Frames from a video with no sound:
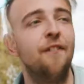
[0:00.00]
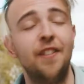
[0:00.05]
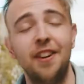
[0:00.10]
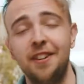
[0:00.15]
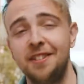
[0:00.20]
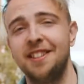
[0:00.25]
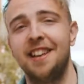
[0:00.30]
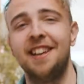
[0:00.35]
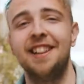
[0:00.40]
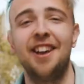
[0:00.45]

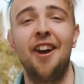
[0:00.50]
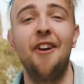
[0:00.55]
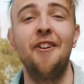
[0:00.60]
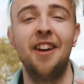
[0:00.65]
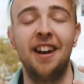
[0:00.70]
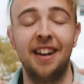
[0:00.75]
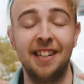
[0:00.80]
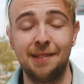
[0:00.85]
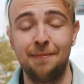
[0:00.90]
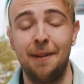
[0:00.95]
feels like the
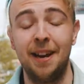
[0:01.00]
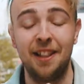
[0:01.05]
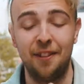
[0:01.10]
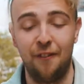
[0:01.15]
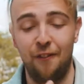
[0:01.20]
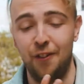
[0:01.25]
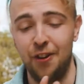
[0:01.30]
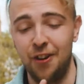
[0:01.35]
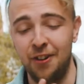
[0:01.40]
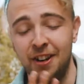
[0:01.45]
owner has made the
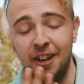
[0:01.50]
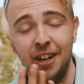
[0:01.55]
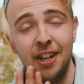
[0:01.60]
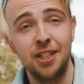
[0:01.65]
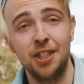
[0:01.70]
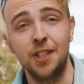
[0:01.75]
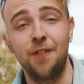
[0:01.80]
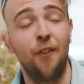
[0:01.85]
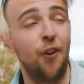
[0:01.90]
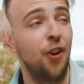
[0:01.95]
food
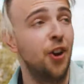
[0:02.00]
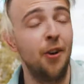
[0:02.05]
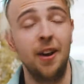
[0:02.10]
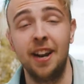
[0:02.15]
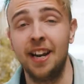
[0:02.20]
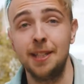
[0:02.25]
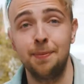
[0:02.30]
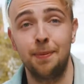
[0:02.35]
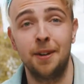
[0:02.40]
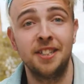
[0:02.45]
just for you,
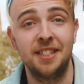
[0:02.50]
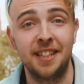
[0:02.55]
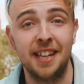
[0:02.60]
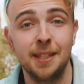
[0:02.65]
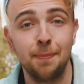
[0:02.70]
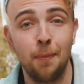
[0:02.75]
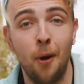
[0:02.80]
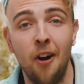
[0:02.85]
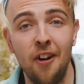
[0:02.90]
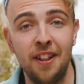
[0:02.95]
and that's because
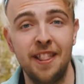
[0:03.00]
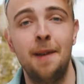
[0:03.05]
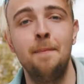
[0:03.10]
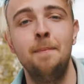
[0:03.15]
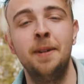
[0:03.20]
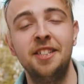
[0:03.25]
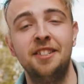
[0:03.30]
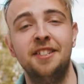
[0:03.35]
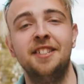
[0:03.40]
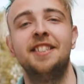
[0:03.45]
that's part of their
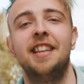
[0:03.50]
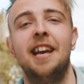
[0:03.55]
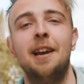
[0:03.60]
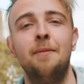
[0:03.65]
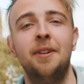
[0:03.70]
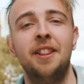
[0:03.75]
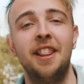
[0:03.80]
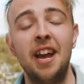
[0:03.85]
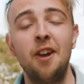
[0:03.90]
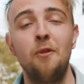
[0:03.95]
mission
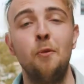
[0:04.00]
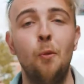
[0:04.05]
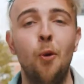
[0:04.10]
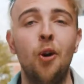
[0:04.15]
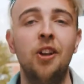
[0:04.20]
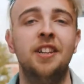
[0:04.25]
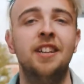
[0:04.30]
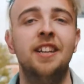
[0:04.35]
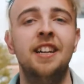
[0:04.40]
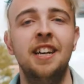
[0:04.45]
statement. They
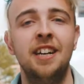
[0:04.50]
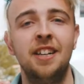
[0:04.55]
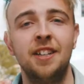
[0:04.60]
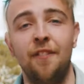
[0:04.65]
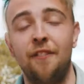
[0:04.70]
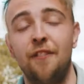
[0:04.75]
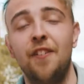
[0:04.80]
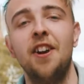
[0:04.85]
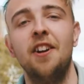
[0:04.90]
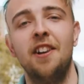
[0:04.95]
want
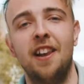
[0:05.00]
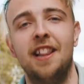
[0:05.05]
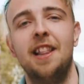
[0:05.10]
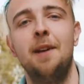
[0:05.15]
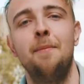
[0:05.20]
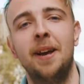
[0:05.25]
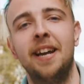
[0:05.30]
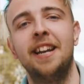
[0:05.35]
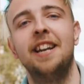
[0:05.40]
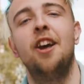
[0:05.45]
to feel like
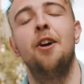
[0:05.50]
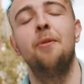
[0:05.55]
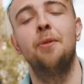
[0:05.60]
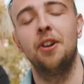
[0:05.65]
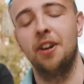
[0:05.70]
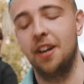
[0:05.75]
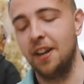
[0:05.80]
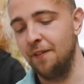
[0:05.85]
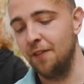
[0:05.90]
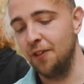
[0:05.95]
they're making home
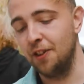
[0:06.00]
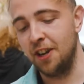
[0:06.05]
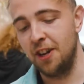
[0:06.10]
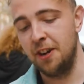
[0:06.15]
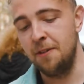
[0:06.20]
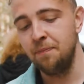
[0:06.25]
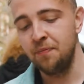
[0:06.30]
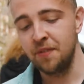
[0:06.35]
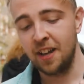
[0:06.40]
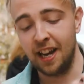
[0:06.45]
cooking for
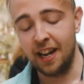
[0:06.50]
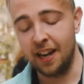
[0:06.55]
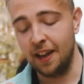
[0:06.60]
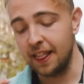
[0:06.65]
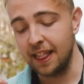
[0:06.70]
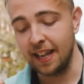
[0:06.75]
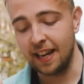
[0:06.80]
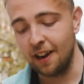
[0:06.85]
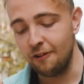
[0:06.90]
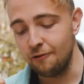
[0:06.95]
you, and I
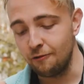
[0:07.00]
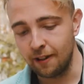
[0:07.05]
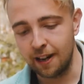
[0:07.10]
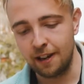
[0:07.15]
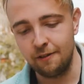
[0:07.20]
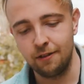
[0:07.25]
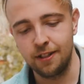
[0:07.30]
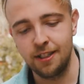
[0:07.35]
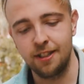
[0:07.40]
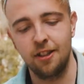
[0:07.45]
think that
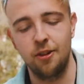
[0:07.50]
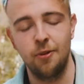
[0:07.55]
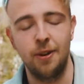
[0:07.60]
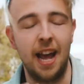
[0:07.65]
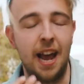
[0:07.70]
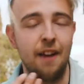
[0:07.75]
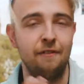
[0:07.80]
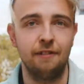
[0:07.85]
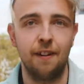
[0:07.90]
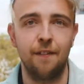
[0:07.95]
really runs through in
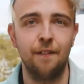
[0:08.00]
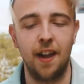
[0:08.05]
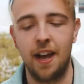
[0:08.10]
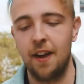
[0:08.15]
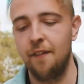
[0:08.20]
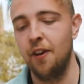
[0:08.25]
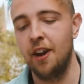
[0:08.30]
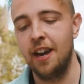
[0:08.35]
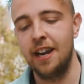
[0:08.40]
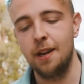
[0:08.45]
every
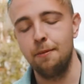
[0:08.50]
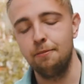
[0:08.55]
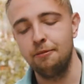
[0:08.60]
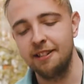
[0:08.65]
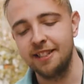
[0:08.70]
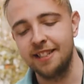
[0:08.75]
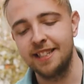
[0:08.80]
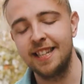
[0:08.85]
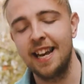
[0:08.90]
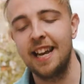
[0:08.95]
flavor, in the
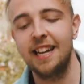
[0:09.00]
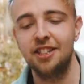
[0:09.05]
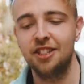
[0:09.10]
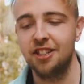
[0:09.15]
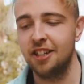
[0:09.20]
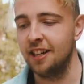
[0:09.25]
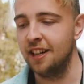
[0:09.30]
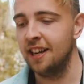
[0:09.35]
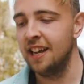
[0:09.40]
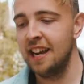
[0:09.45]

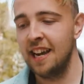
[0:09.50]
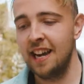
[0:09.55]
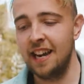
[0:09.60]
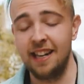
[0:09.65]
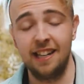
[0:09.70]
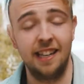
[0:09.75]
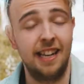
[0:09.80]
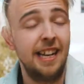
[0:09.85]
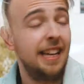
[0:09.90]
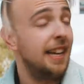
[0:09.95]
presentation,
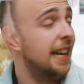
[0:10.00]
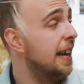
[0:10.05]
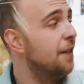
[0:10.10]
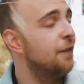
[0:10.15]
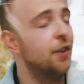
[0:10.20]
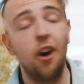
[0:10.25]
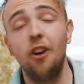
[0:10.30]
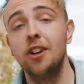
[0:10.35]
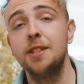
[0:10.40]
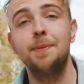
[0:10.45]
in
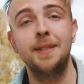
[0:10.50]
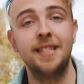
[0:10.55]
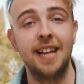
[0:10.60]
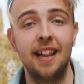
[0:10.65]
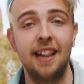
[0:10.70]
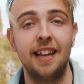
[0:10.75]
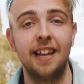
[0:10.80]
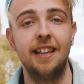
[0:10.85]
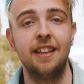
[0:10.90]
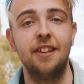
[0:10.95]
even the
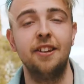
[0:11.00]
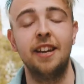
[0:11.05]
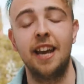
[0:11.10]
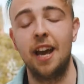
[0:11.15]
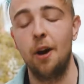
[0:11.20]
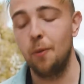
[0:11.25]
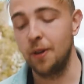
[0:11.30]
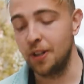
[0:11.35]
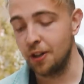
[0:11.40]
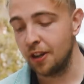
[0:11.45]
hospitality that you
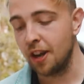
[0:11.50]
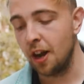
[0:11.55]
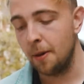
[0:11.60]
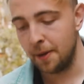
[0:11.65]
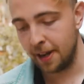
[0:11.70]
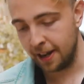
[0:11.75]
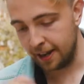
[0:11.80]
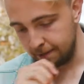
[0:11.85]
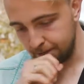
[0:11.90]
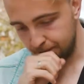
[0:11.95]
get when you come
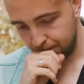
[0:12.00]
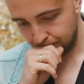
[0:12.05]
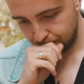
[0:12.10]
here.